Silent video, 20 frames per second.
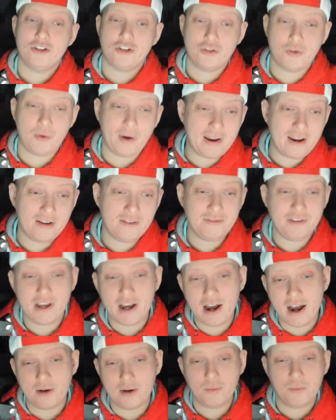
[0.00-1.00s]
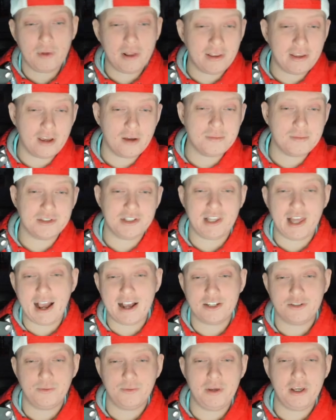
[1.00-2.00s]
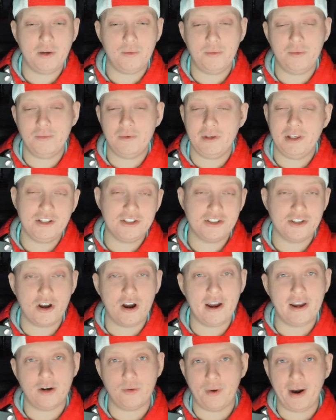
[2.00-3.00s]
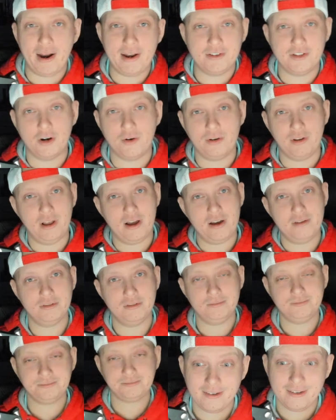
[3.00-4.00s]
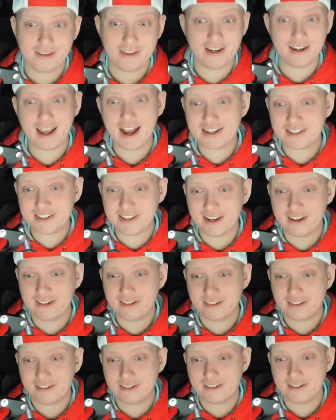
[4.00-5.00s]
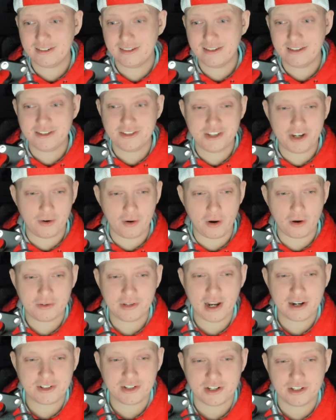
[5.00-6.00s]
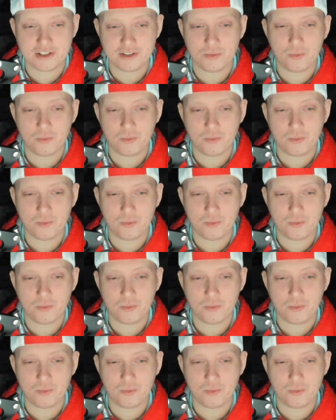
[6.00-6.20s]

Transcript: Travion Williams, last week, he saw a grand total of, you guessed it, zero touches.